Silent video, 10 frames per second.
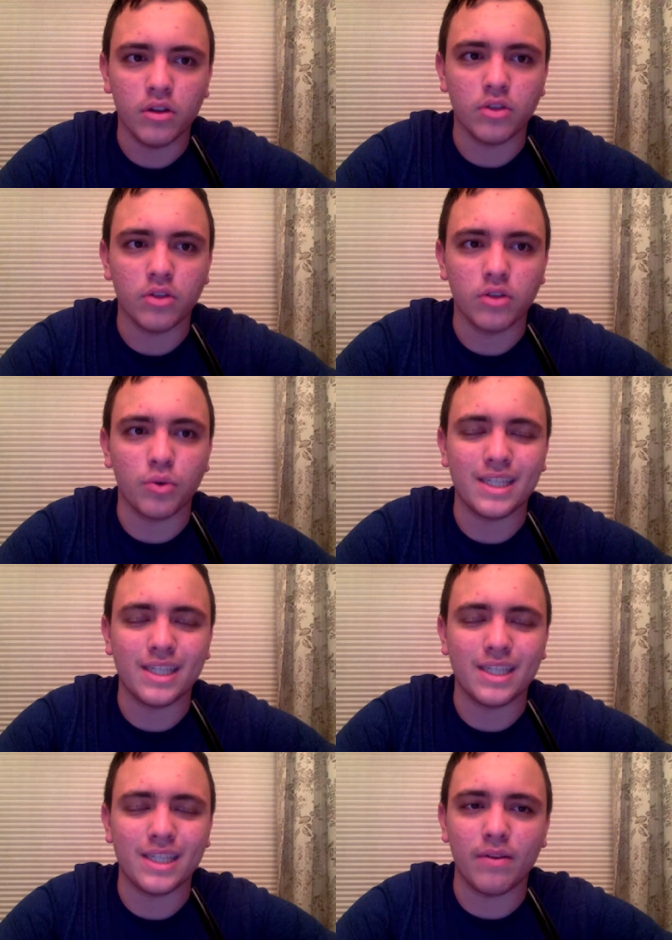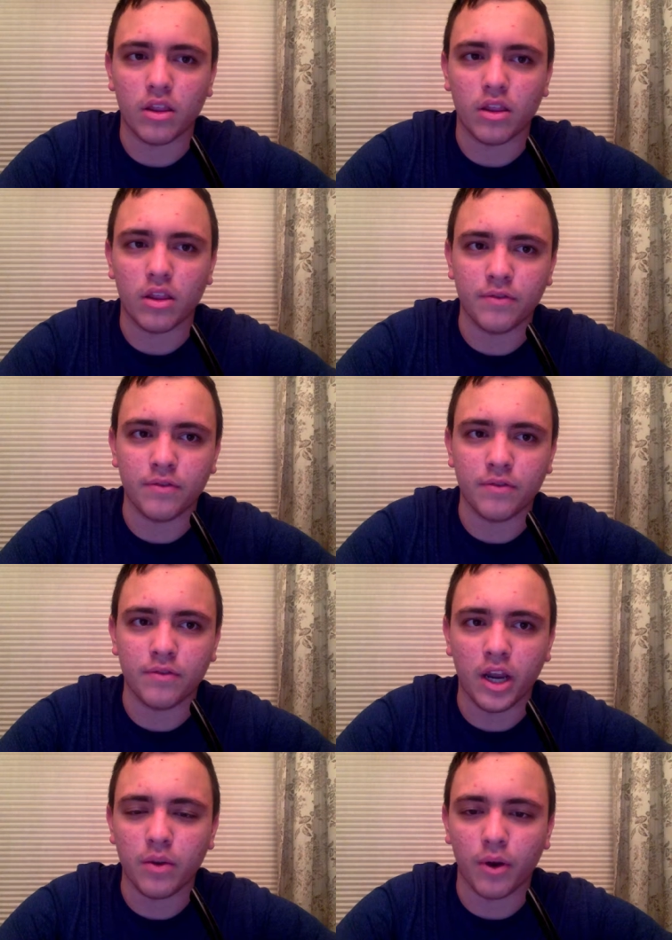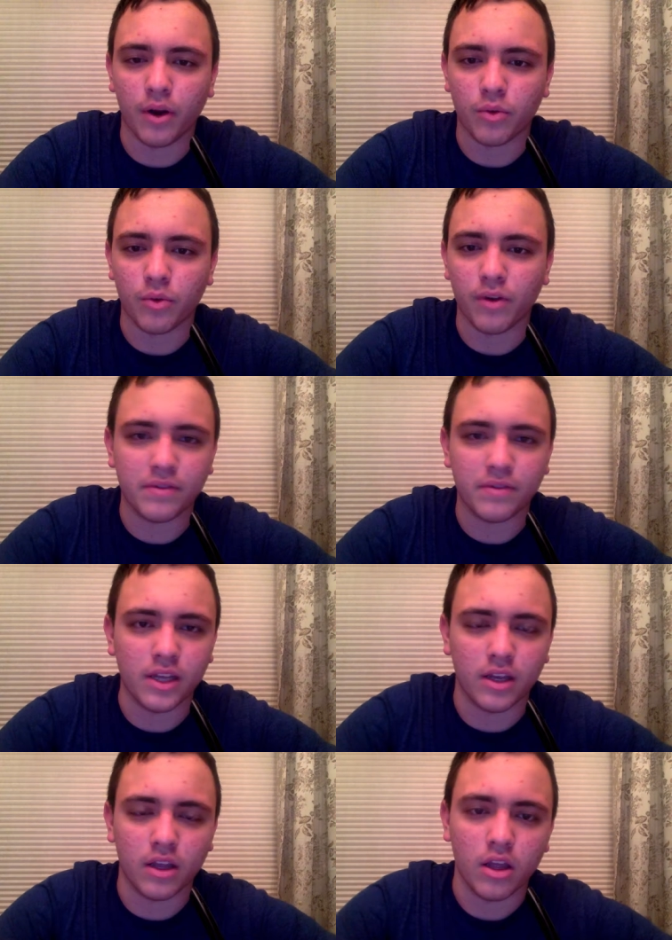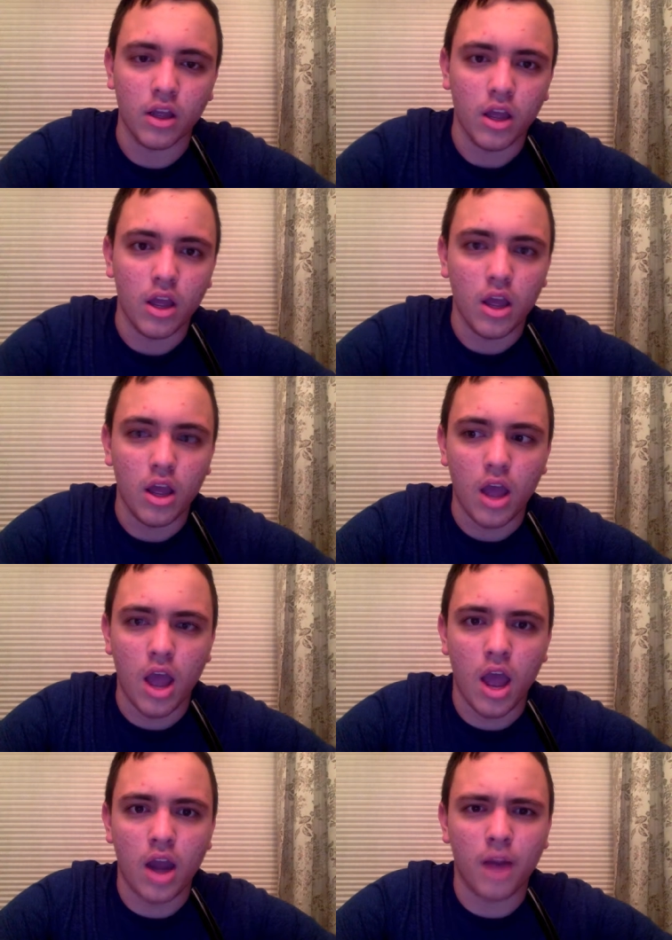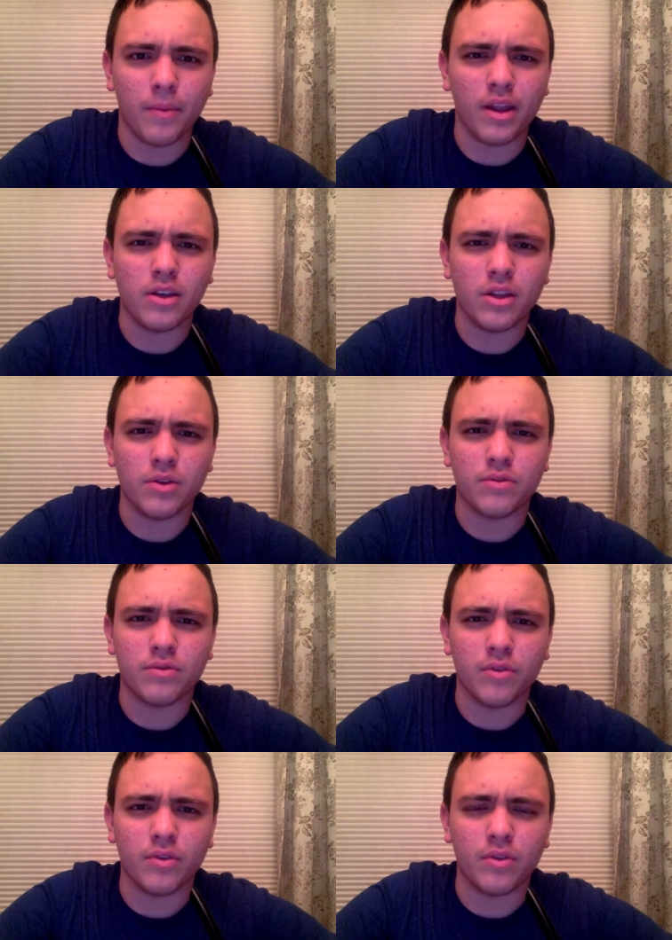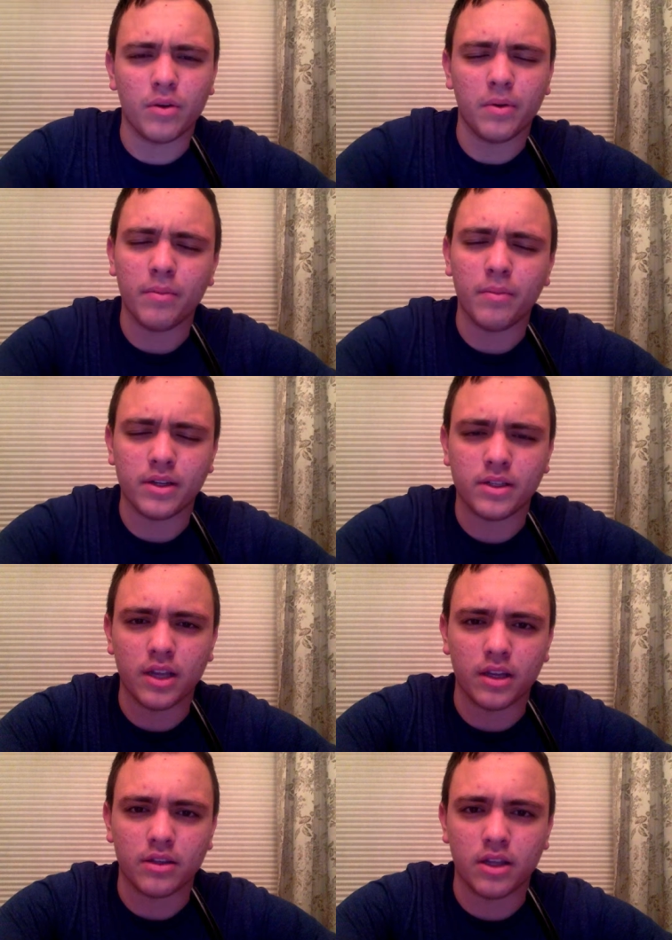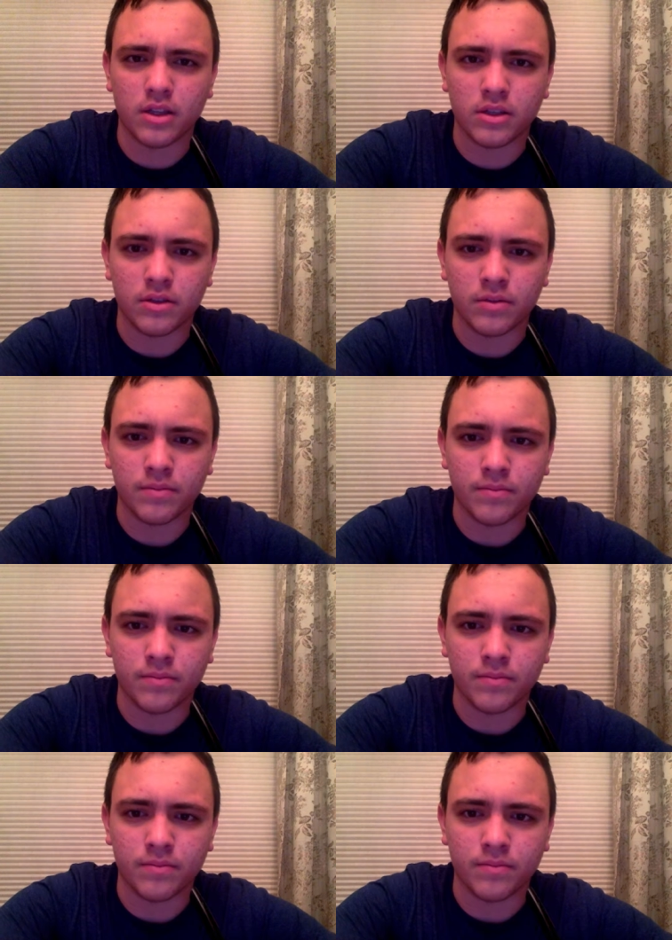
the 27th of January 2015. And I'm gonna get into this review a little bit by saying this.